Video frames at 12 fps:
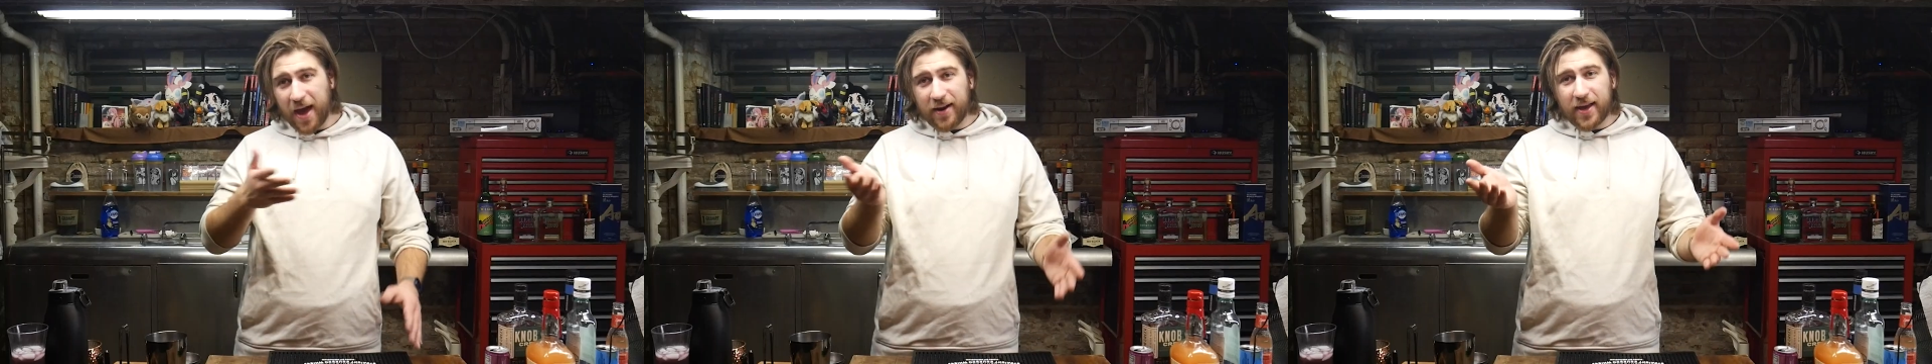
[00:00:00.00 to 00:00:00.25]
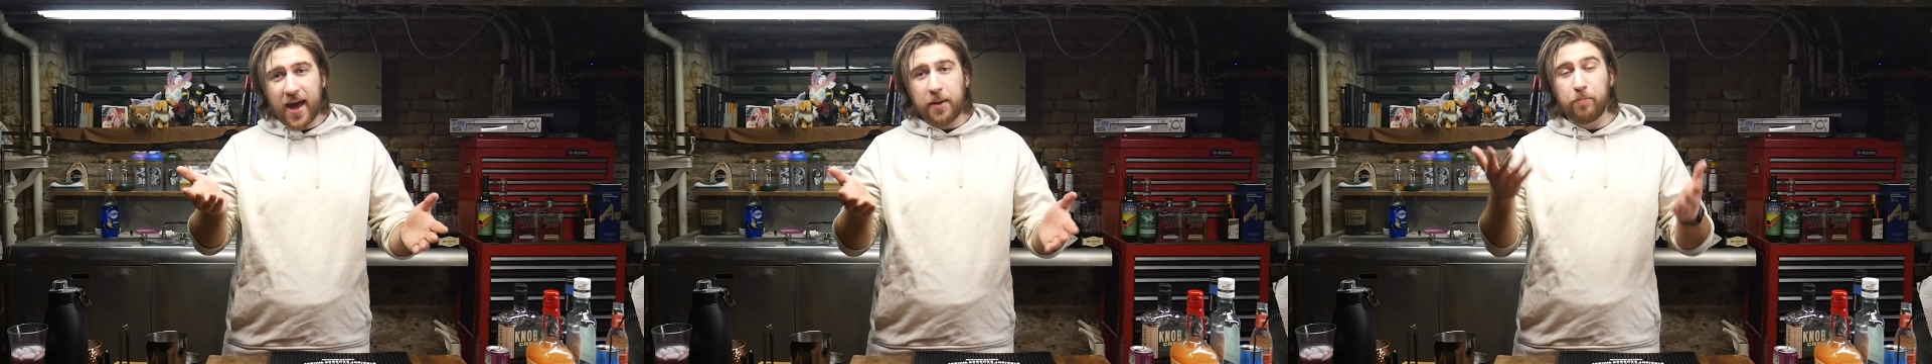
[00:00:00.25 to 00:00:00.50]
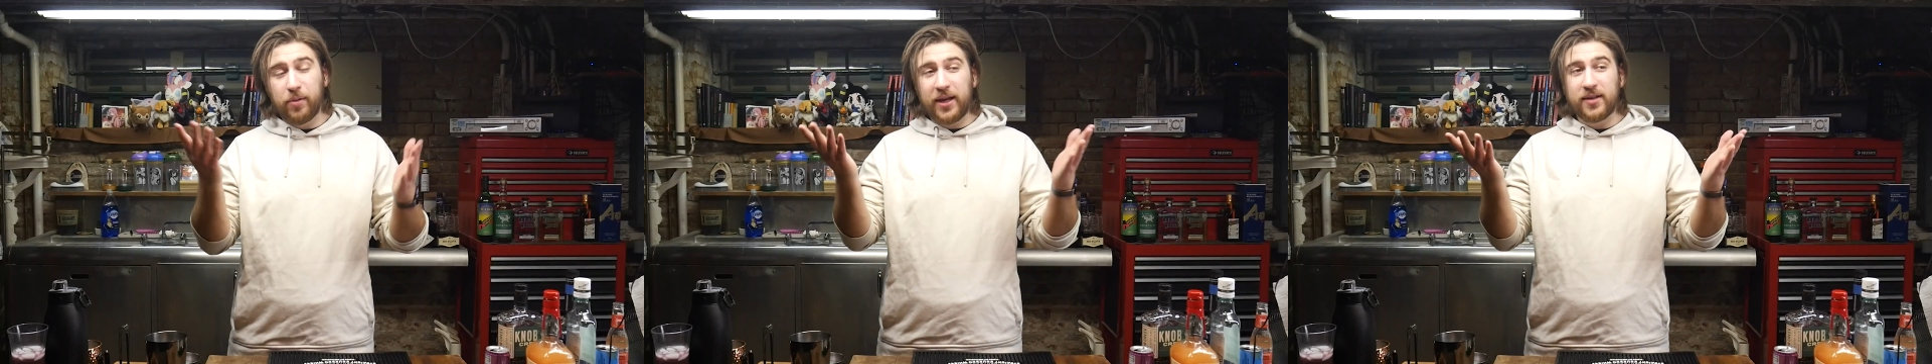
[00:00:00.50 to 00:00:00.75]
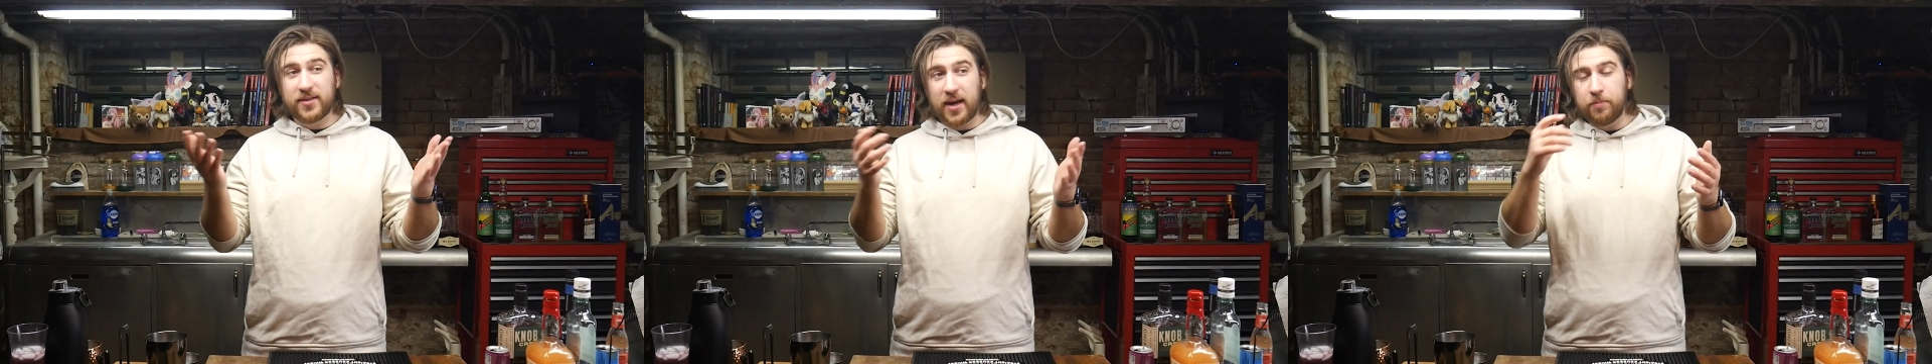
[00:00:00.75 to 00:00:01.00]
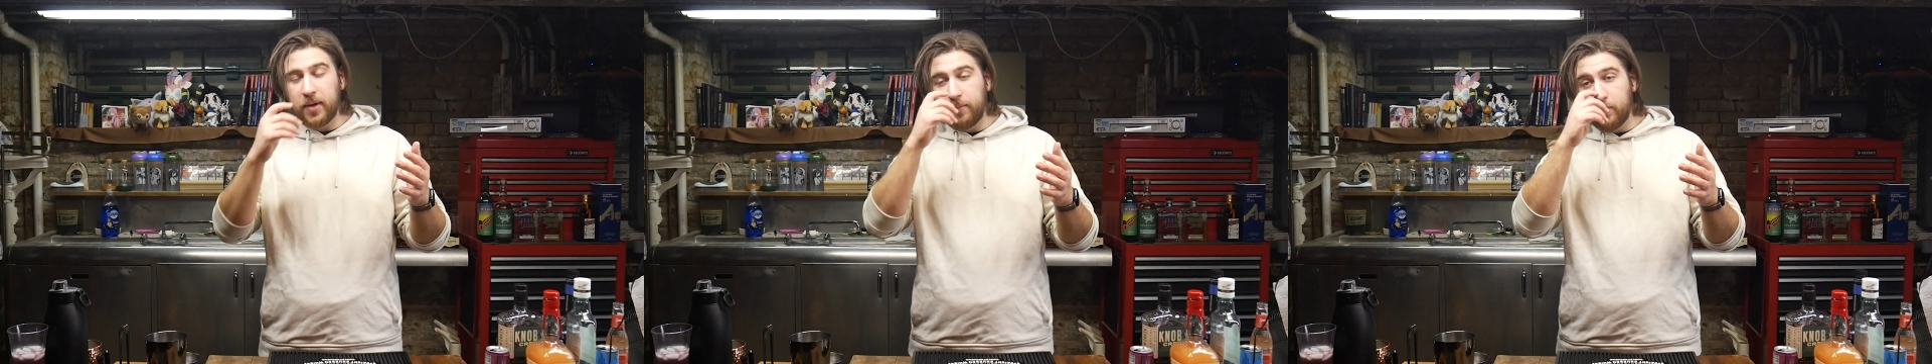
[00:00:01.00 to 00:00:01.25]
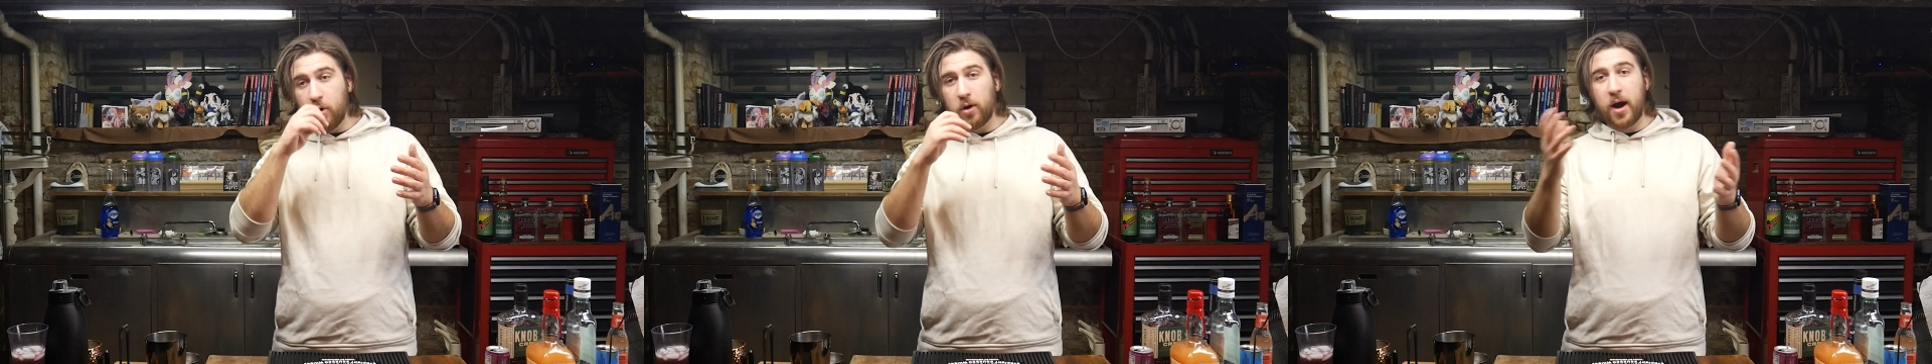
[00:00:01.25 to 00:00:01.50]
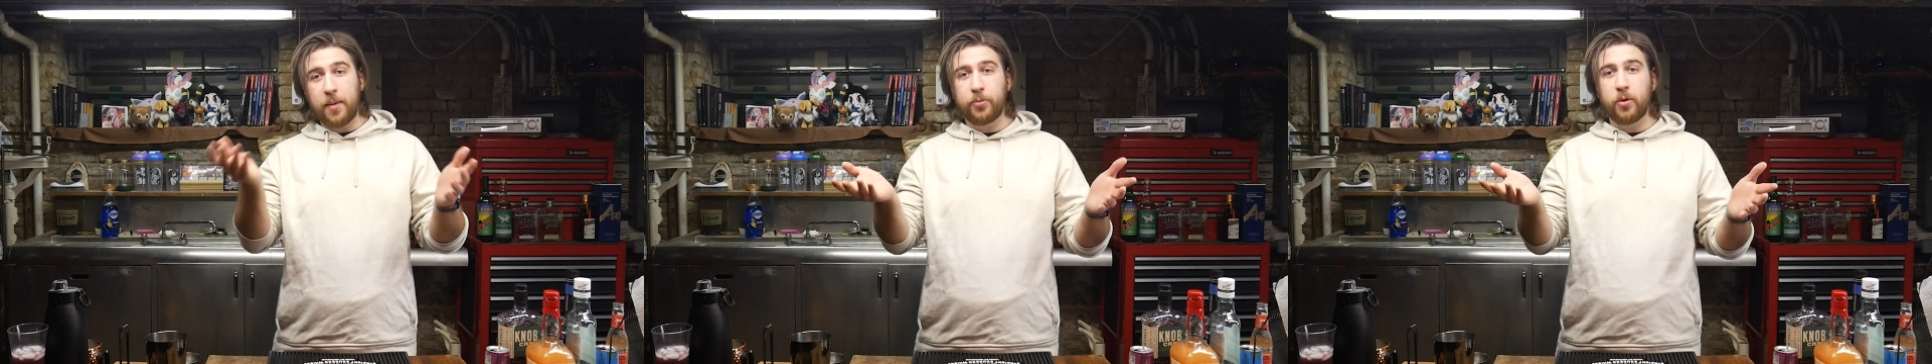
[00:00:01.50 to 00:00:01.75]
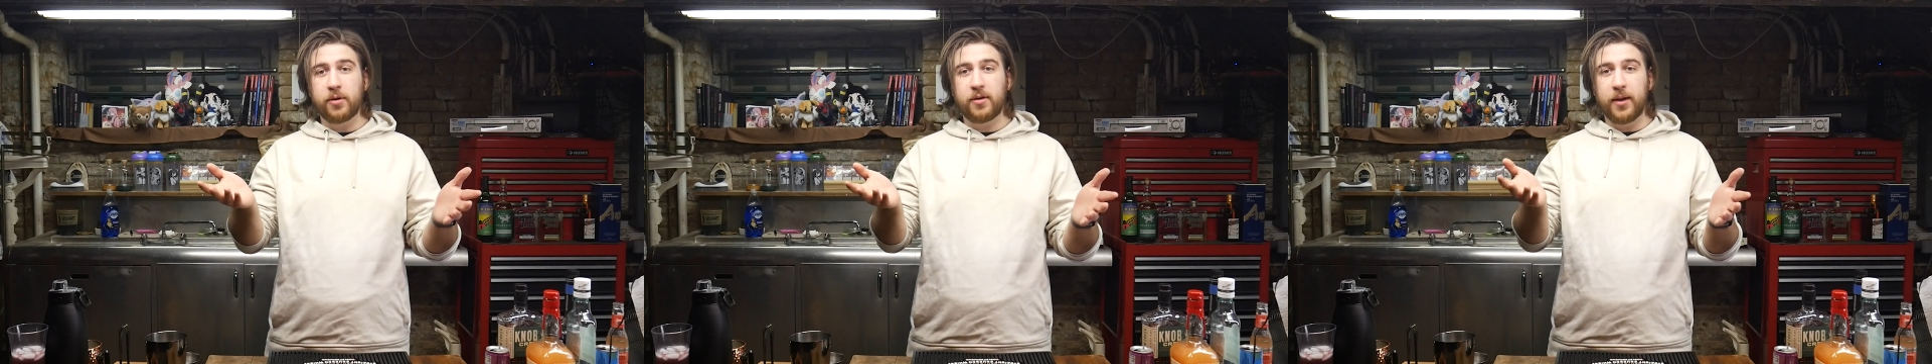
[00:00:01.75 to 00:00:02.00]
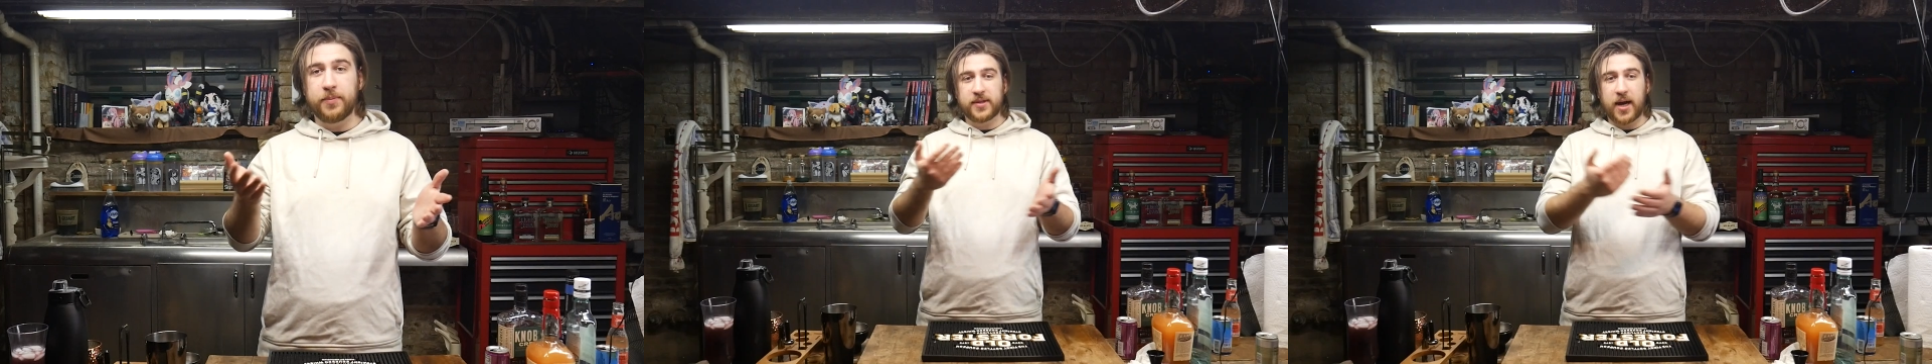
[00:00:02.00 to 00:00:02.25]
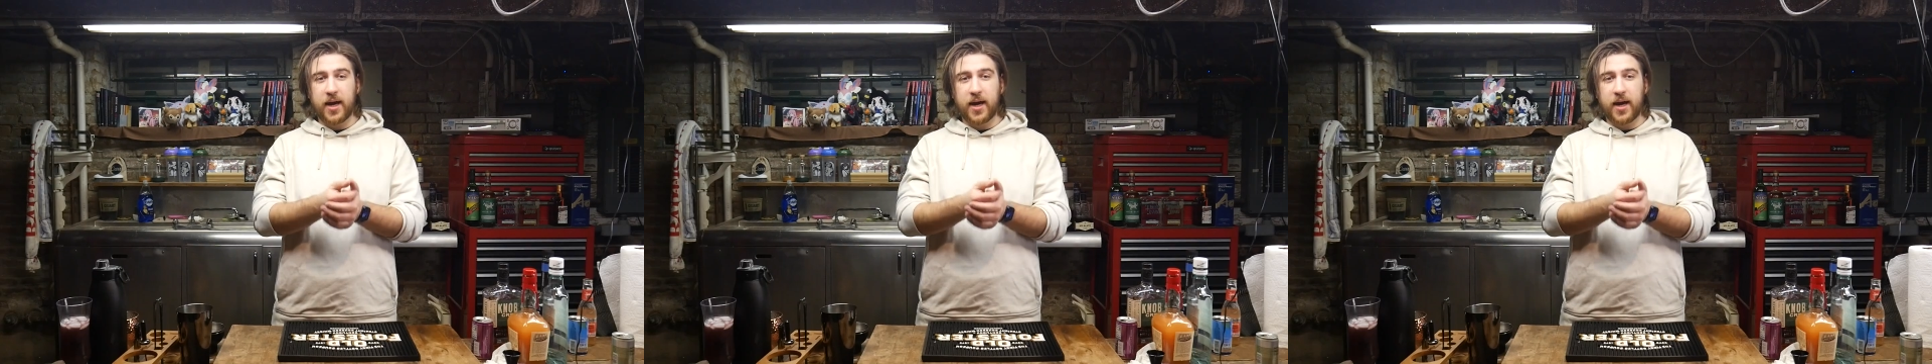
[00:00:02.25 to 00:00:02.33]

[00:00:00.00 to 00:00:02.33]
And again, please send me more Uproar clips.